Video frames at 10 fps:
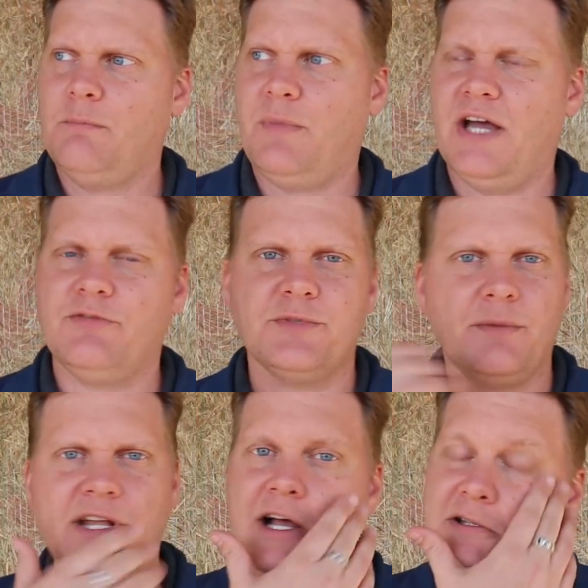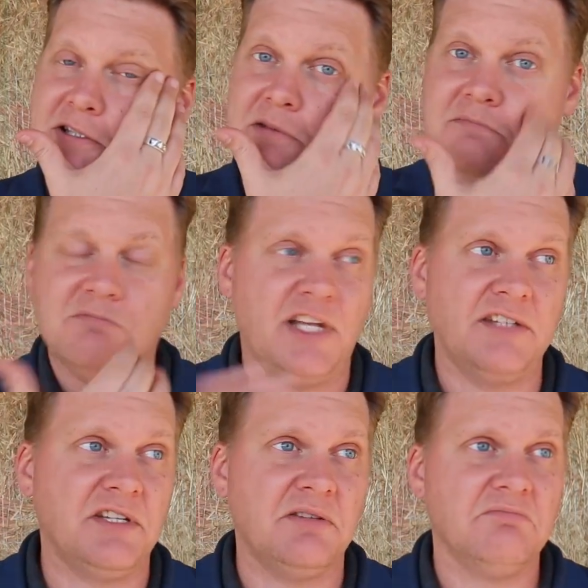Buy it from somebody else,
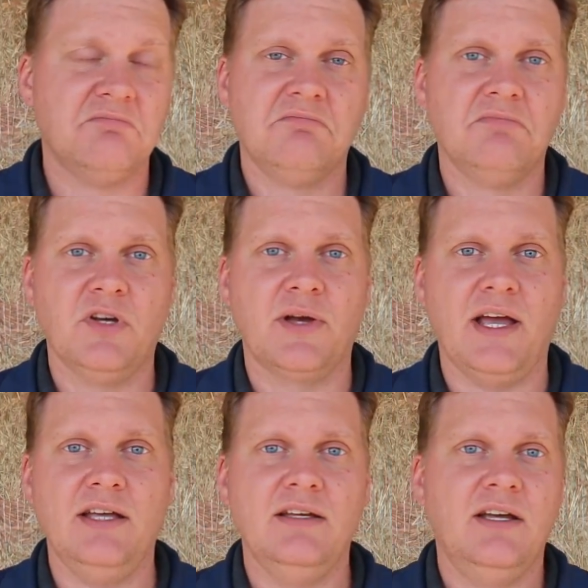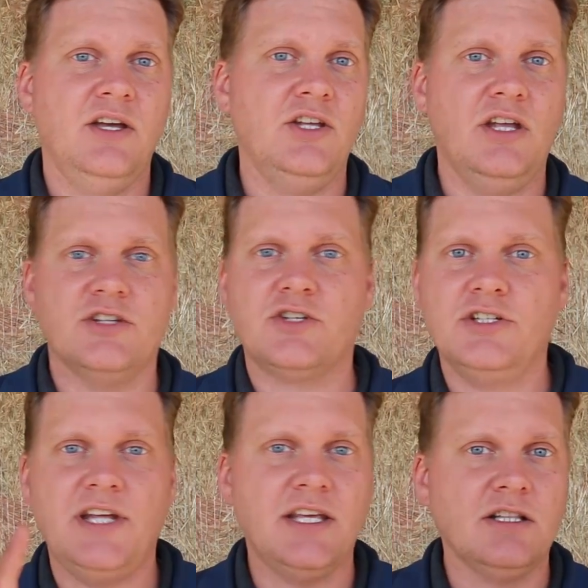test it, okay? it's
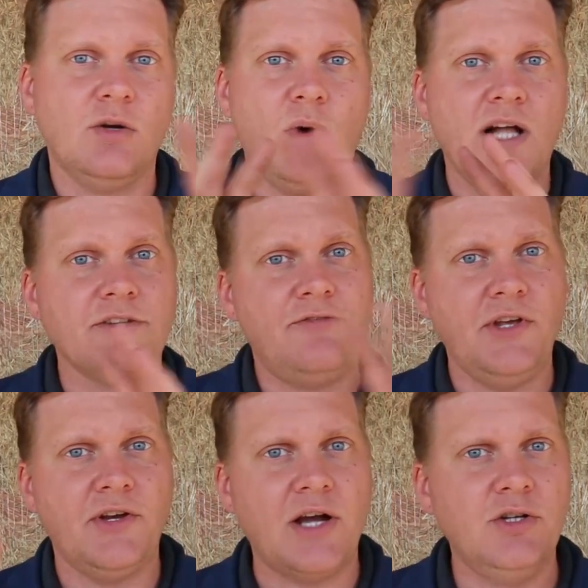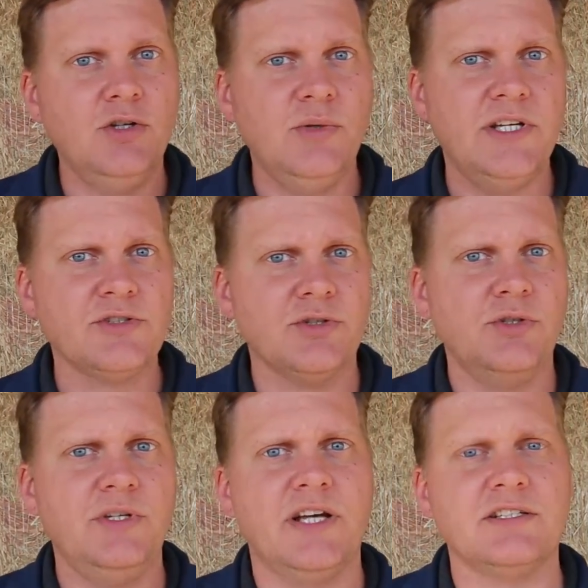going to take you a little while to figure out who is or
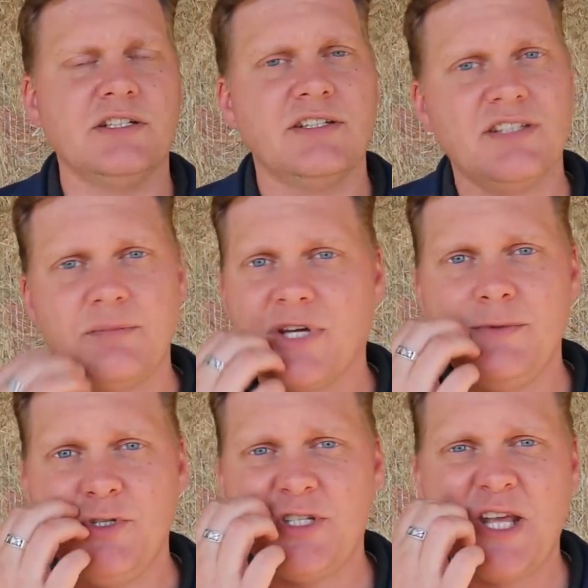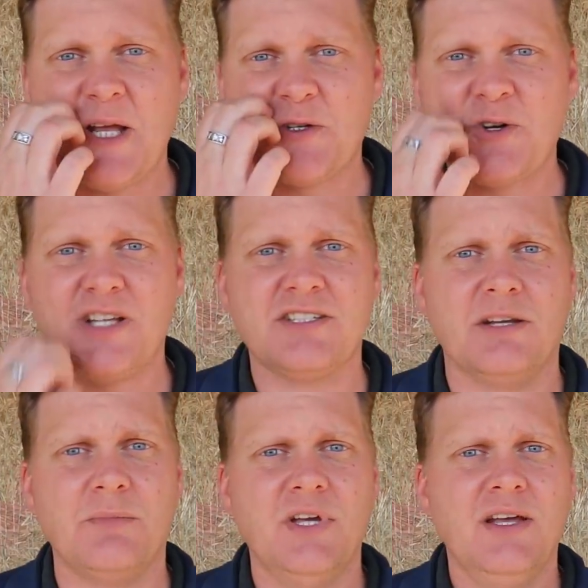who doesn't because sometimes you just can't trust
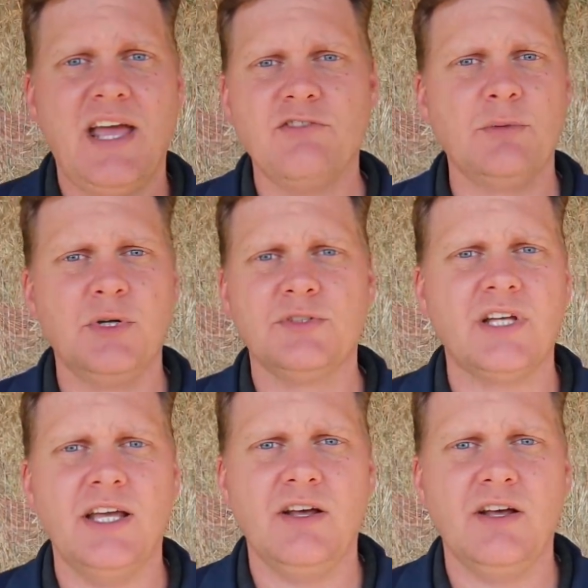them. Everybody will tell